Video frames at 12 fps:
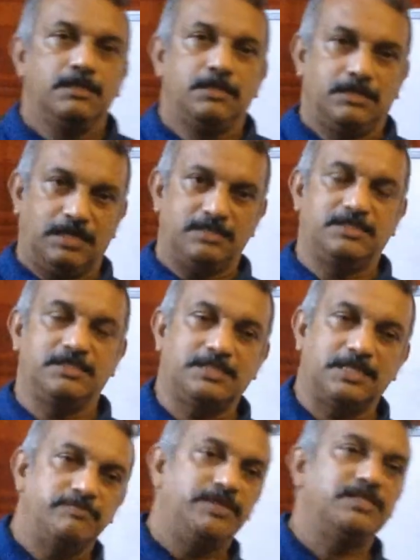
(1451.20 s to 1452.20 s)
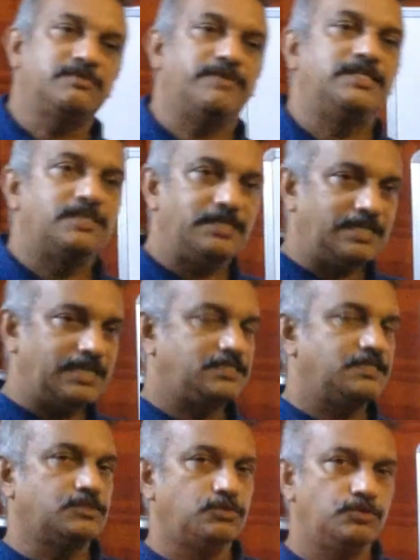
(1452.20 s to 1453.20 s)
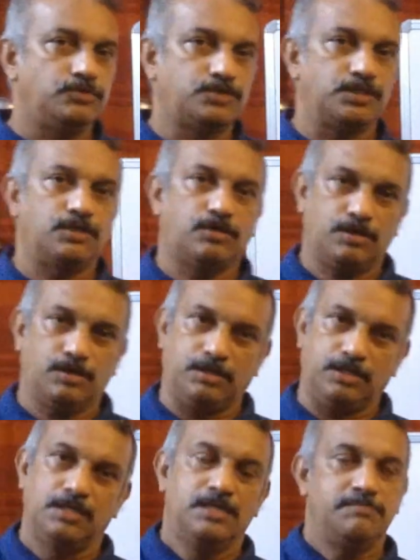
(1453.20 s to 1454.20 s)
Consistent means whether it has a solution or not,